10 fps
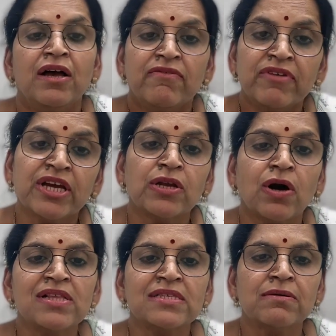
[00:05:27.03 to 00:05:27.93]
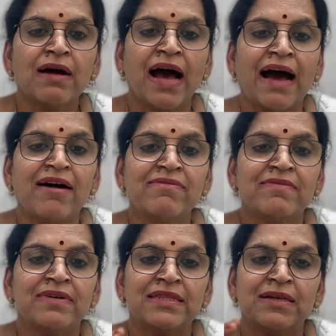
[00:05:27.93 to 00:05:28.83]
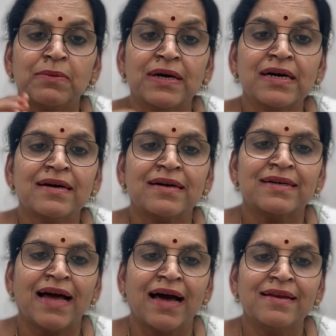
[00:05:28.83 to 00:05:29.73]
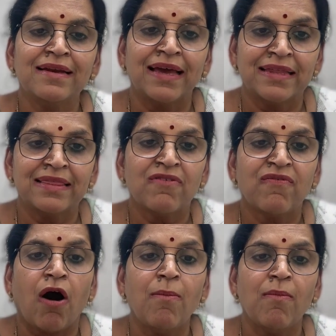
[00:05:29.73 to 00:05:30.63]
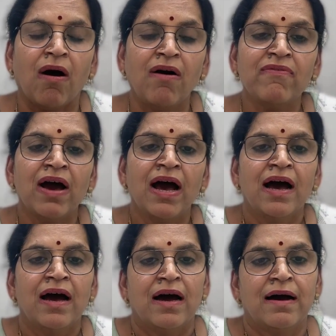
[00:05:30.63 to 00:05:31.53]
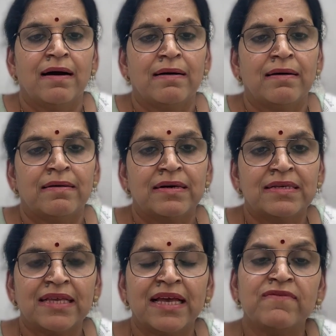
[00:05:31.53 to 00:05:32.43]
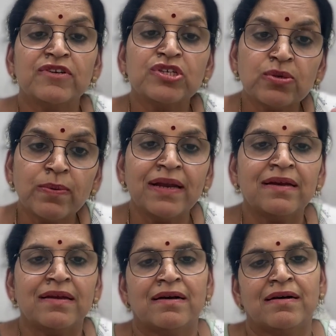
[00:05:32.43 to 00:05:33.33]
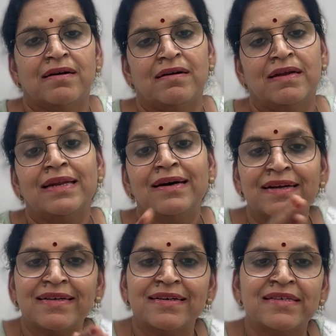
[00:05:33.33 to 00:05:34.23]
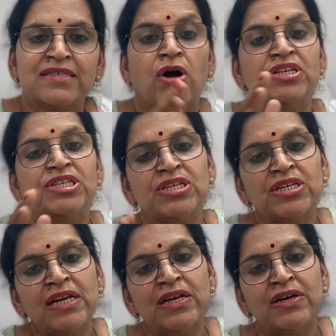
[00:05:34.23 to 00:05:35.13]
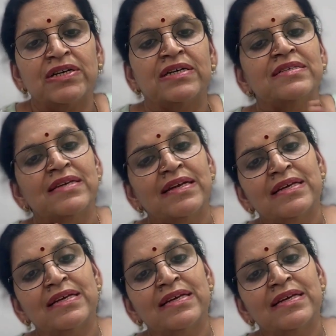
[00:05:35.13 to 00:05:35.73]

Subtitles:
We can also have the work done in the form of say visual learners, auditory learners and